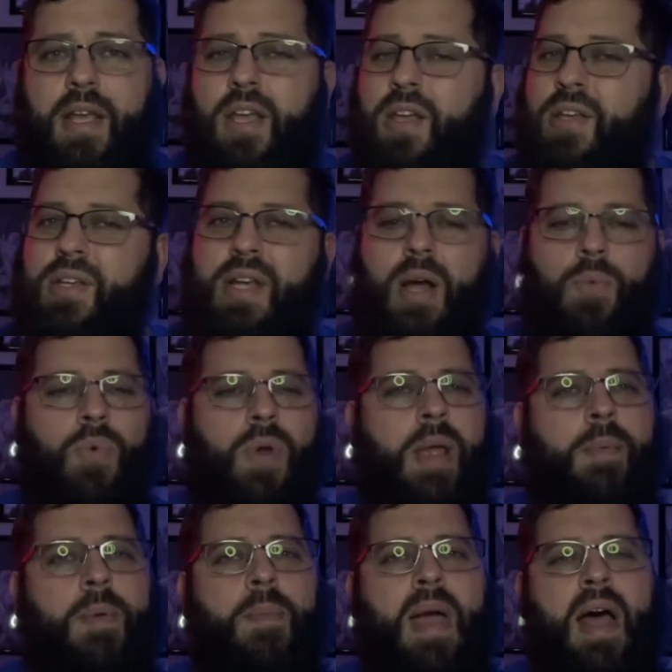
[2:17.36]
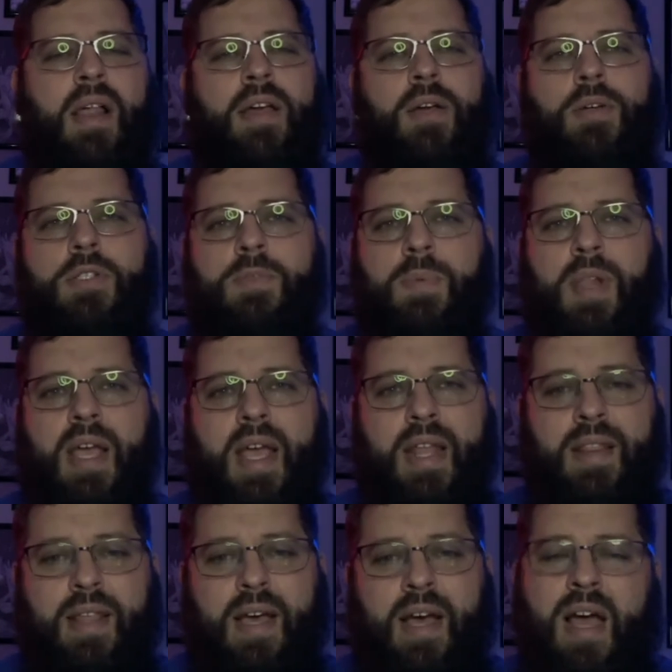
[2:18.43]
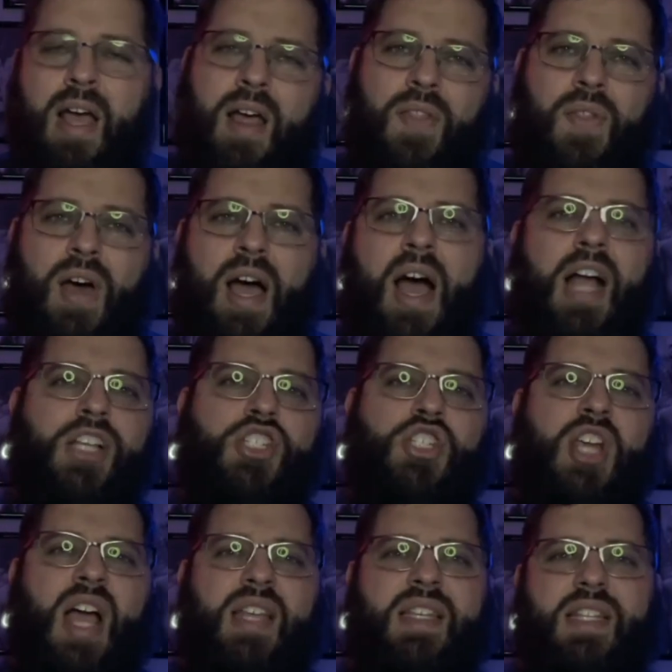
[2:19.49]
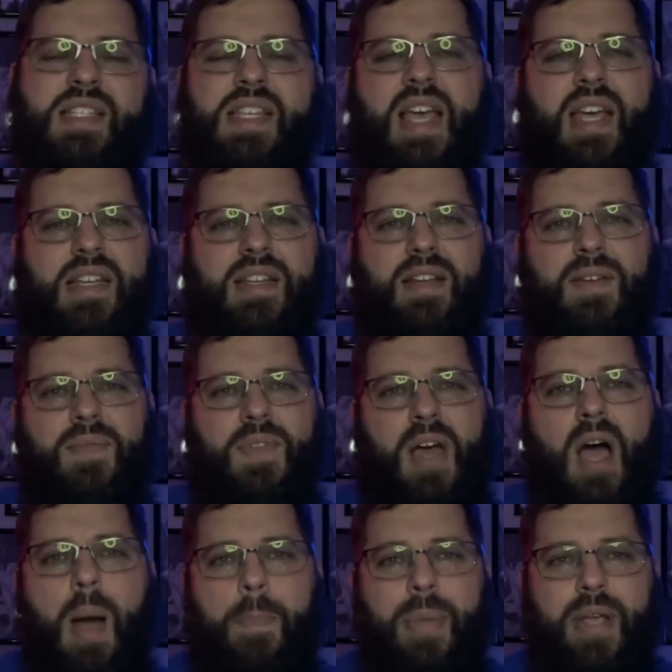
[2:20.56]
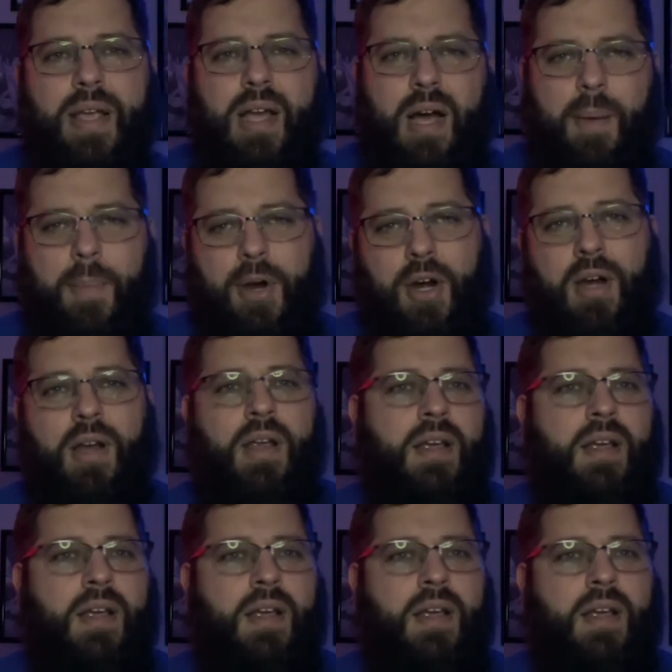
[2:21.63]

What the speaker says: You got Rami Malek who's playing the hotshot detective, the up and comer.